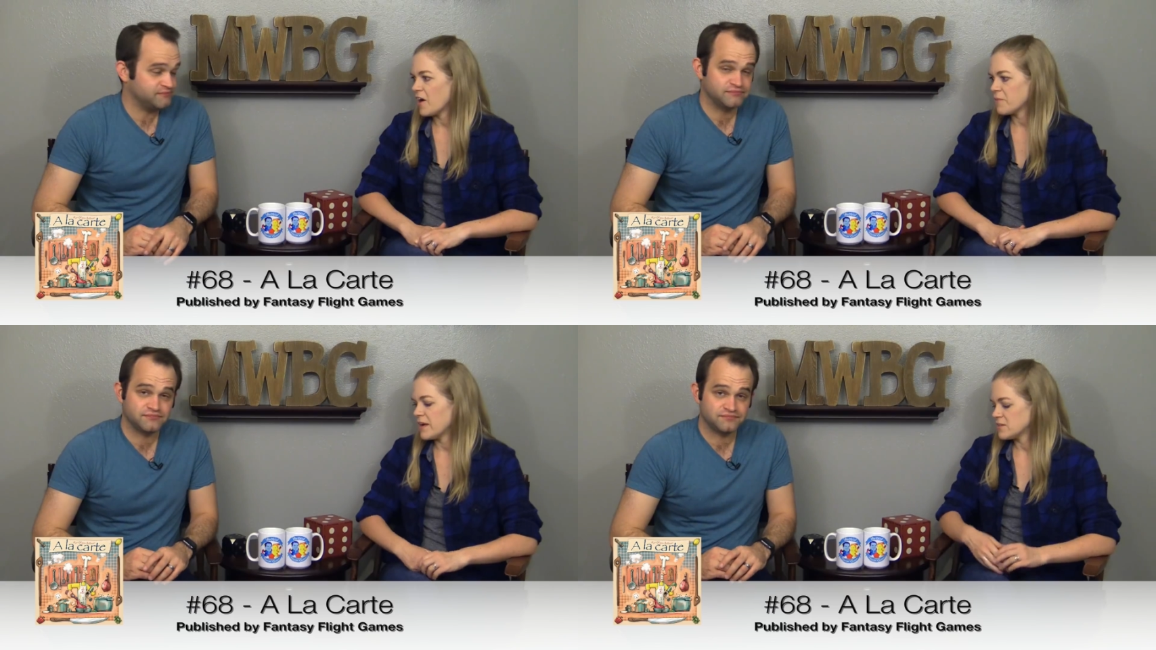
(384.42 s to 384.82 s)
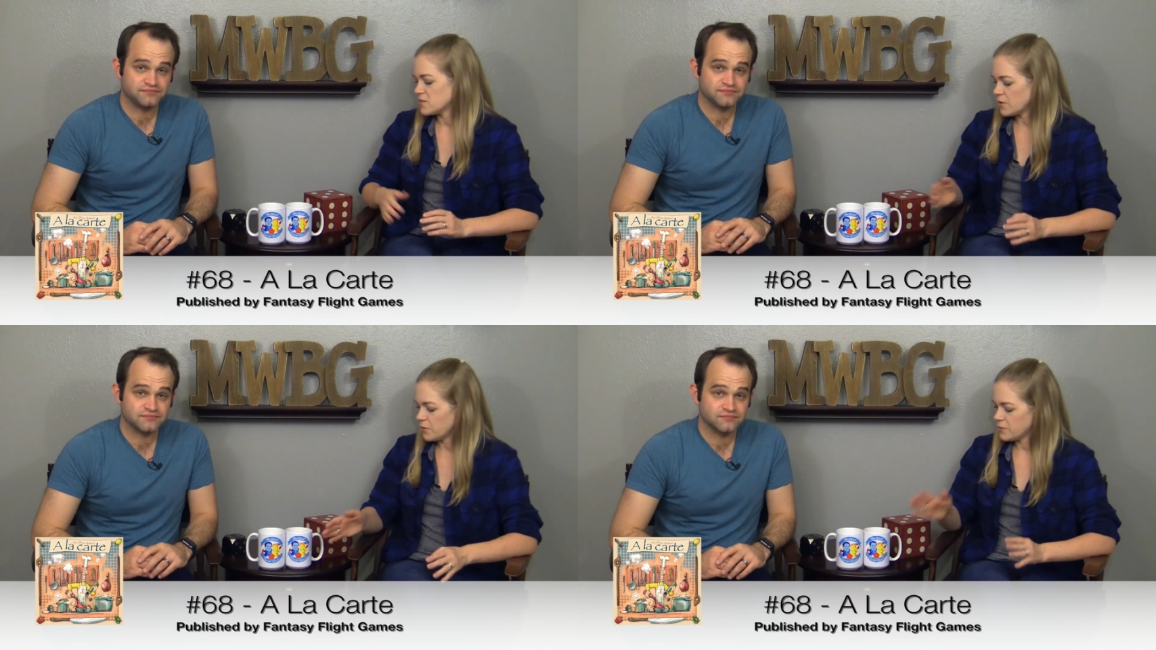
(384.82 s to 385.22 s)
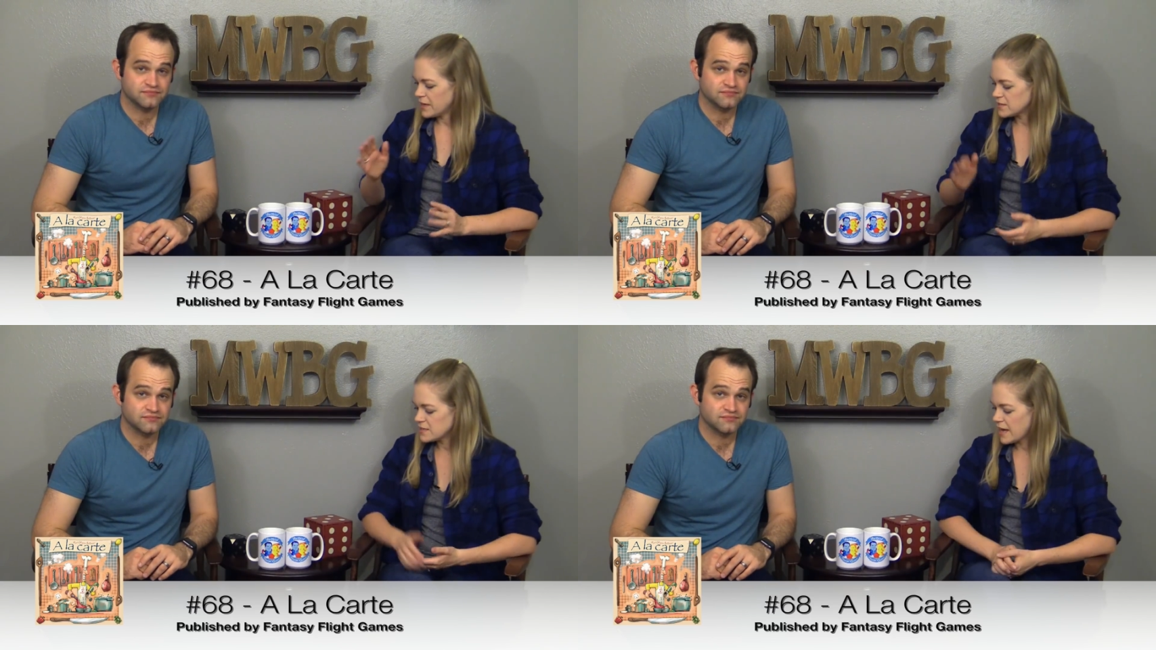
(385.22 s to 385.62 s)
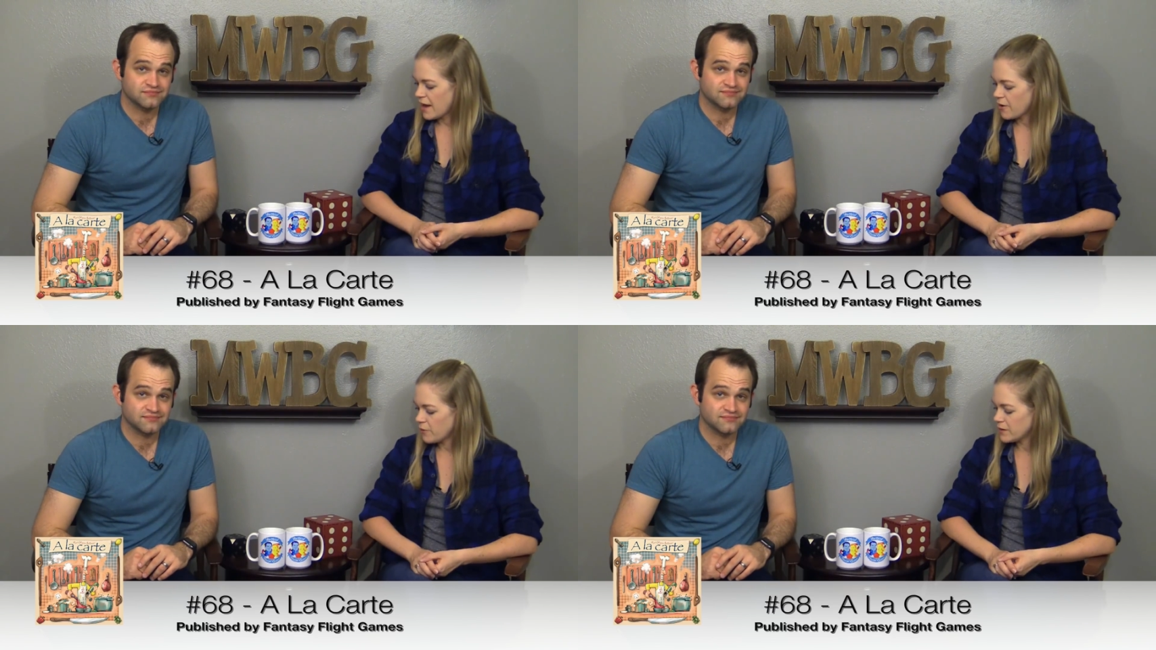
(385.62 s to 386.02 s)
Speaker 1: Um, and so that's
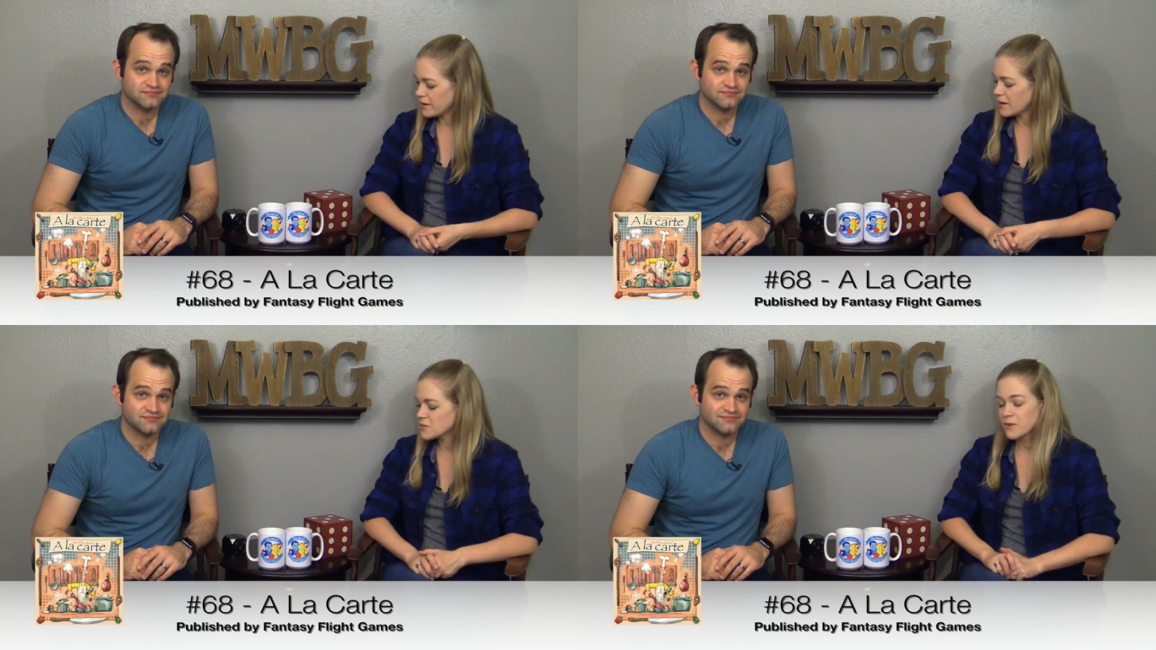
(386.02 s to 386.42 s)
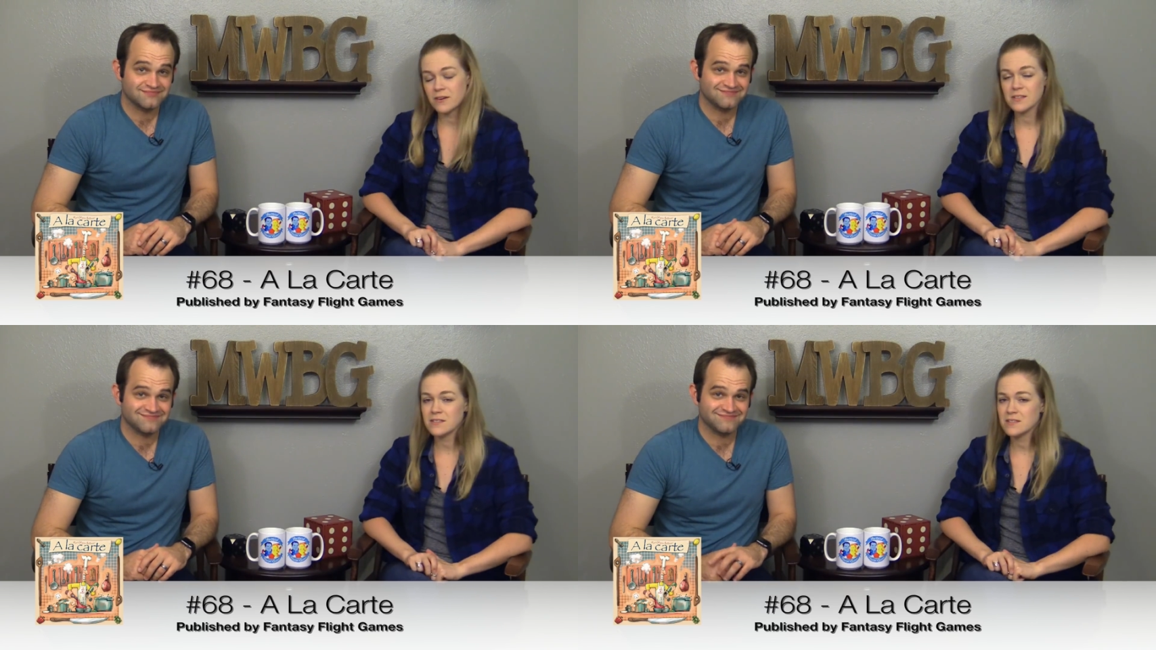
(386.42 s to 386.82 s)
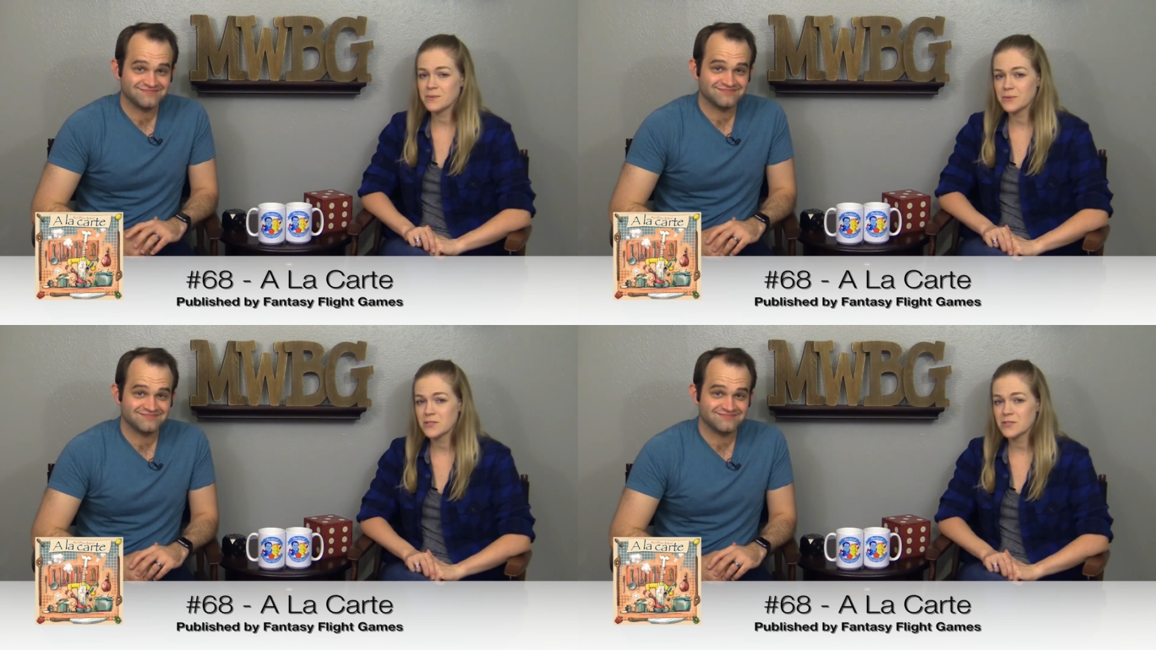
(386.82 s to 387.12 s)
how it got to our list at number